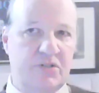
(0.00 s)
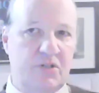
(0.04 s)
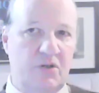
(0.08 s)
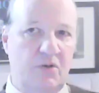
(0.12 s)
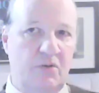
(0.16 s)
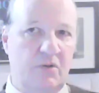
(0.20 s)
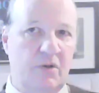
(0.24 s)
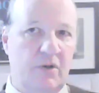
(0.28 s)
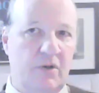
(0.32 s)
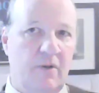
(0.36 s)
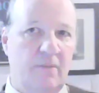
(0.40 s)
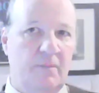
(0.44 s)

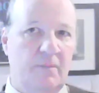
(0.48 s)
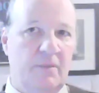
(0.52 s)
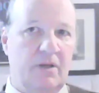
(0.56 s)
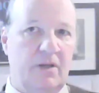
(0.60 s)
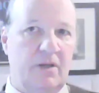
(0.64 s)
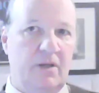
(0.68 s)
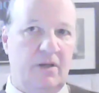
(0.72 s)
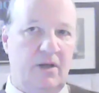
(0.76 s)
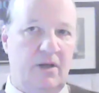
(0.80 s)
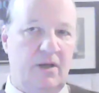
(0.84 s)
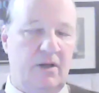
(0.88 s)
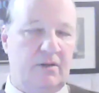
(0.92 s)
so.
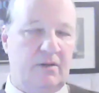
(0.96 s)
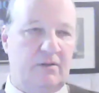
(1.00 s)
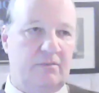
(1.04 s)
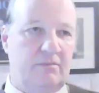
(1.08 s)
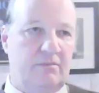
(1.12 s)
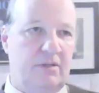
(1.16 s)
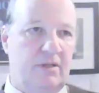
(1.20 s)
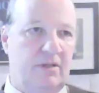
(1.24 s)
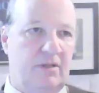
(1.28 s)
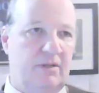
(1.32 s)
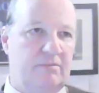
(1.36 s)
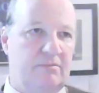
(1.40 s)

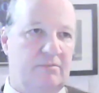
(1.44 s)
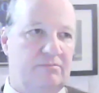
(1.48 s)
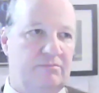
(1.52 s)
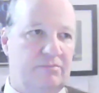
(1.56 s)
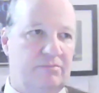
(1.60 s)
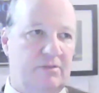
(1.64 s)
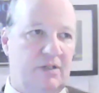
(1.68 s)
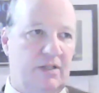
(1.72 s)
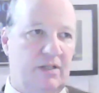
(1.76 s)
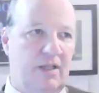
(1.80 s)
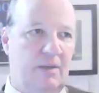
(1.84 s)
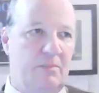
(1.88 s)

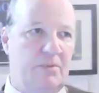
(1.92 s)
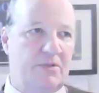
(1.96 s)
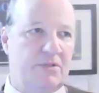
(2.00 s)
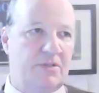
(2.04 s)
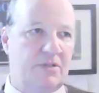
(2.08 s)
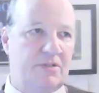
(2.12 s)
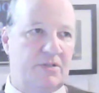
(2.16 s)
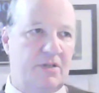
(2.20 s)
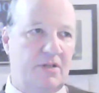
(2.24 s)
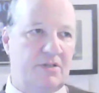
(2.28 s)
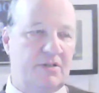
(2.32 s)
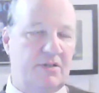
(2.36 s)
Columbus
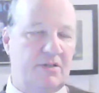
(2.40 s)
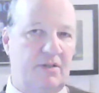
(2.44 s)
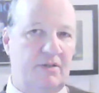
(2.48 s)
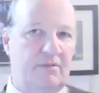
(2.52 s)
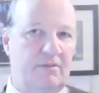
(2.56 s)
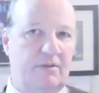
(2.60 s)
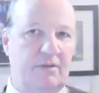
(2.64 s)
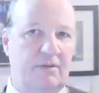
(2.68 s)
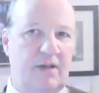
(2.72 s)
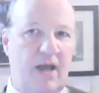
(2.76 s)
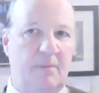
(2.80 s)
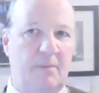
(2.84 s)
is such
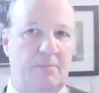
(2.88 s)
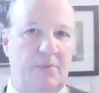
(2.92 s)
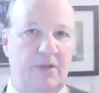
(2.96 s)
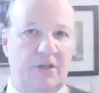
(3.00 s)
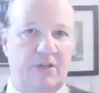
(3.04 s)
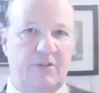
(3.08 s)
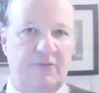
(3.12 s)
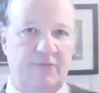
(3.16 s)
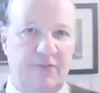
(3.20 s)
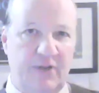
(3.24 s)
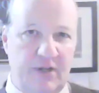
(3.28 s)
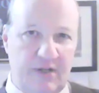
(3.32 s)
a
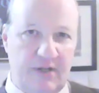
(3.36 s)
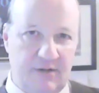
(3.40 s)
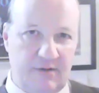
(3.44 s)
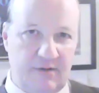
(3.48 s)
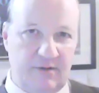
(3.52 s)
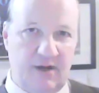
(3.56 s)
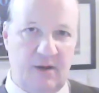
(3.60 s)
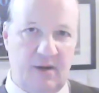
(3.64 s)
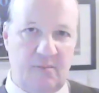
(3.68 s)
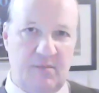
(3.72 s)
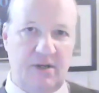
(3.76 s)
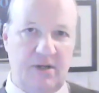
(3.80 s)
complex
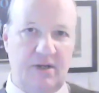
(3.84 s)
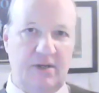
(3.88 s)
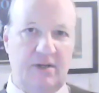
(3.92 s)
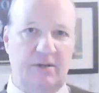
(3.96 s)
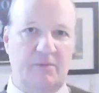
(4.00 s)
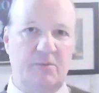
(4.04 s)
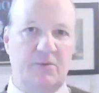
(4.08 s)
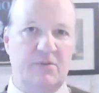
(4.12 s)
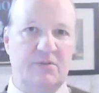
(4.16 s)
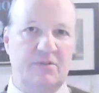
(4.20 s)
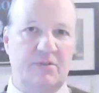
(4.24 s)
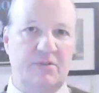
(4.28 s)
figure. I mean,
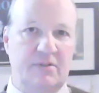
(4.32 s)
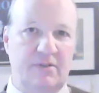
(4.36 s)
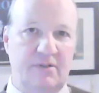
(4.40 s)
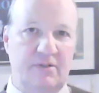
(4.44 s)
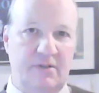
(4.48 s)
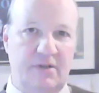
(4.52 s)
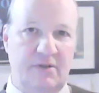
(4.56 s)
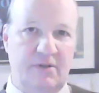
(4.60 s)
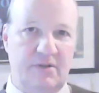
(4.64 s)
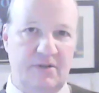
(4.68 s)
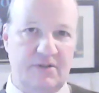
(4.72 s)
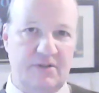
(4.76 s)
he was
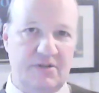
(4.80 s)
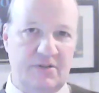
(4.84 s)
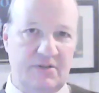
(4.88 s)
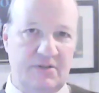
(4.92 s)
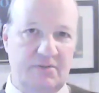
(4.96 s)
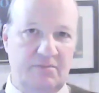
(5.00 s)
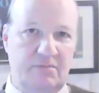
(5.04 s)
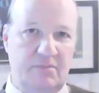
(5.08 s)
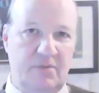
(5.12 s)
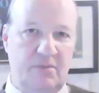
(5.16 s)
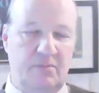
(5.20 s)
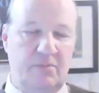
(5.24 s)
he's
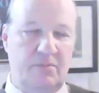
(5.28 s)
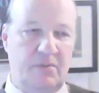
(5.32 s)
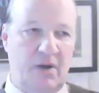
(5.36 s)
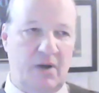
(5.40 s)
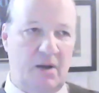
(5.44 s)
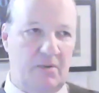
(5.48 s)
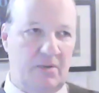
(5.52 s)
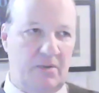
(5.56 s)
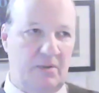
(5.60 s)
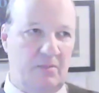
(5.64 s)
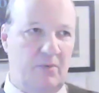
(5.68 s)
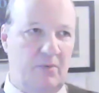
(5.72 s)
just
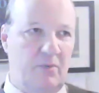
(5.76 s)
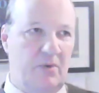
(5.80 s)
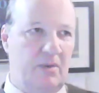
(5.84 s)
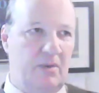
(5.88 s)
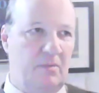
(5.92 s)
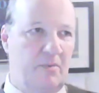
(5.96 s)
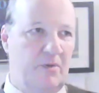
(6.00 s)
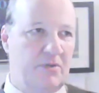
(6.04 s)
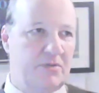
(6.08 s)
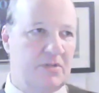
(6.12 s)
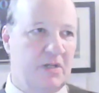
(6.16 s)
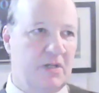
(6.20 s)
probably one of
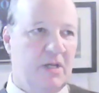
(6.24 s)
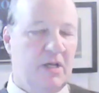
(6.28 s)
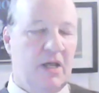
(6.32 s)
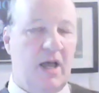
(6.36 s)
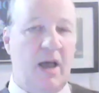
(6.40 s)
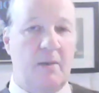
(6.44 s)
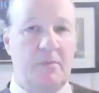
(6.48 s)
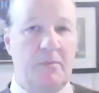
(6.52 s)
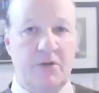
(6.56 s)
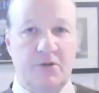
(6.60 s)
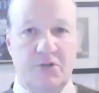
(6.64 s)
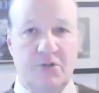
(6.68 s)
the most.
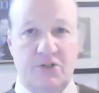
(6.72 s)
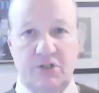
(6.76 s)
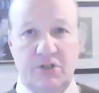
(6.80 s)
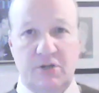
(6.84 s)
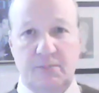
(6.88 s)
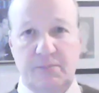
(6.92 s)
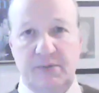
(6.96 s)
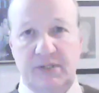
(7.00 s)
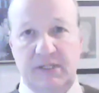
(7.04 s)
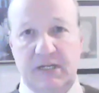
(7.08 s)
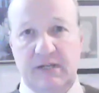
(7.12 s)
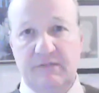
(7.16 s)
I mean, do you
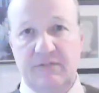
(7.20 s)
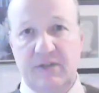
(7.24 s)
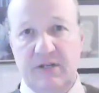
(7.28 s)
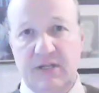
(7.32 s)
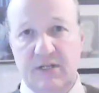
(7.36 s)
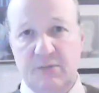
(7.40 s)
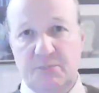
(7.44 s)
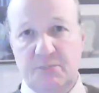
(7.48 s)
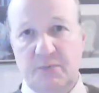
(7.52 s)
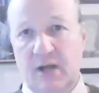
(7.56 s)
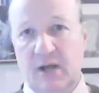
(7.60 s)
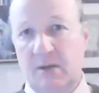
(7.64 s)
still believe that
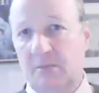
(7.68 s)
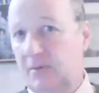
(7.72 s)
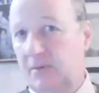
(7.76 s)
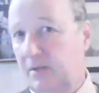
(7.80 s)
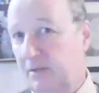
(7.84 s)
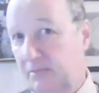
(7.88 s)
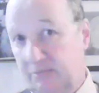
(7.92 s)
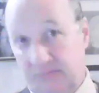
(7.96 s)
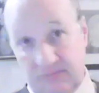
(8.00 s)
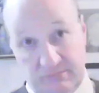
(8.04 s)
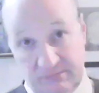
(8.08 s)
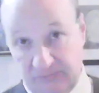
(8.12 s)
he's
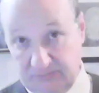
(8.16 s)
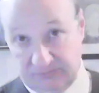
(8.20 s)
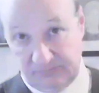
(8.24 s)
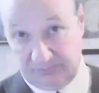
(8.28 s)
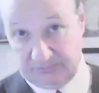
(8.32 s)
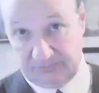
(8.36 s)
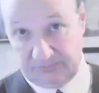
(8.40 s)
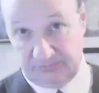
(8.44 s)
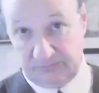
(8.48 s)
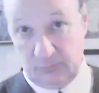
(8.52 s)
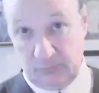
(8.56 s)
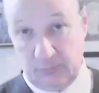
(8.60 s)
probably
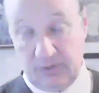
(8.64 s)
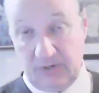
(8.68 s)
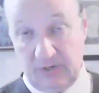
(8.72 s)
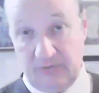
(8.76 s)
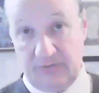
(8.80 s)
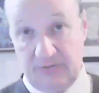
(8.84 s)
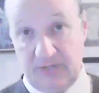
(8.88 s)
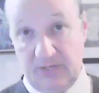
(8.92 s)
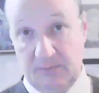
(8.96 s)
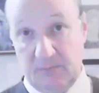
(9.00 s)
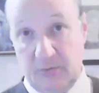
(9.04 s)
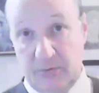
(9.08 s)
one
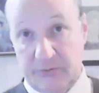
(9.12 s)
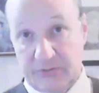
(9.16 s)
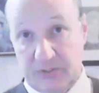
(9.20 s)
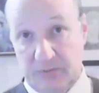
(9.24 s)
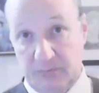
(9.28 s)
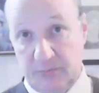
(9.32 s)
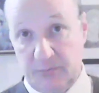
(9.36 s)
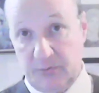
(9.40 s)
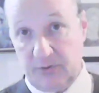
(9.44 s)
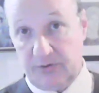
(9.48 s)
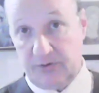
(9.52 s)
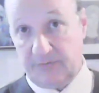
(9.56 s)
of the most
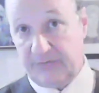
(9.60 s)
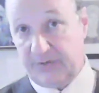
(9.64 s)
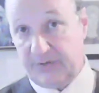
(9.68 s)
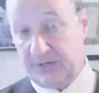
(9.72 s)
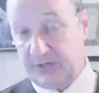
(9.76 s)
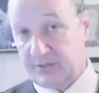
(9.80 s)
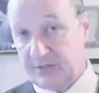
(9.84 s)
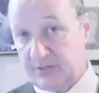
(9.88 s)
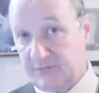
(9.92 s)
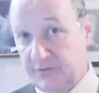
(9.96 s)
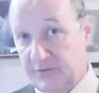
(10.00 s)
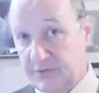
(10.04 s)
important
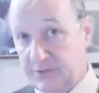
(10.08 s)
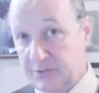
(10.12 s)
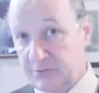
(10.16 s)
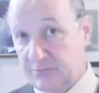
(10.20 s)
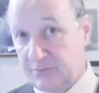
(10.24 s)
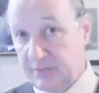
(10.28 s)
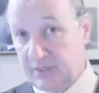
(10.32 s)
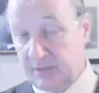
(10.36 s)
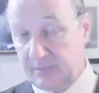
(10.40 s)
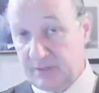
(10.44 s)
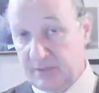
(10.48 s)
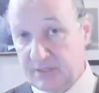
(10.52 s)
figures of
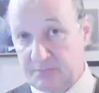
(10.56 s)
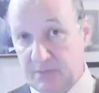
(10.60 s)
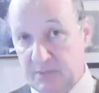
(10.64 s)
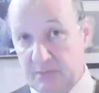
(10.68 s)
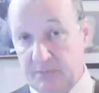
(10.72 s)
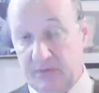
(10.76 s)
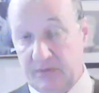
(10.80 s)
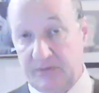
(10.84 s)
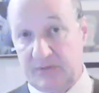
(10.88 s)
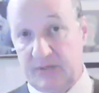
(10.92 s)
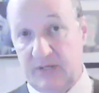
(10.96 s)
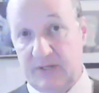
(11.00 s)
history? I mean,
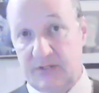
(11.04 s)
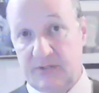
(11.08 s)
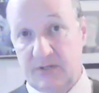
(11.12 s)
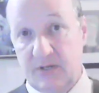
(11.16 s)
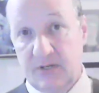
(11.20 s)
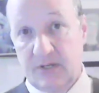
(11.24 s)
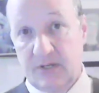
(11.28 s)
people then.